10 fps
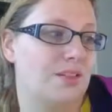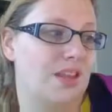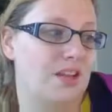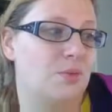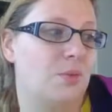
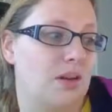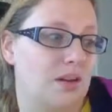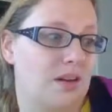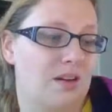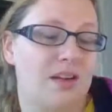what
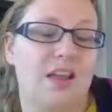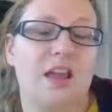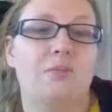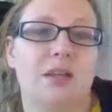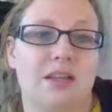hit
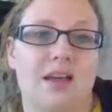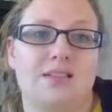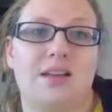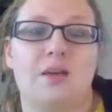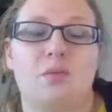me last
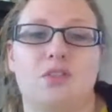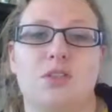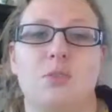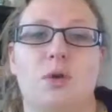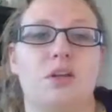night was the
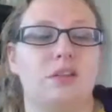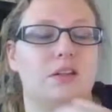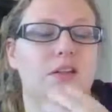wording that he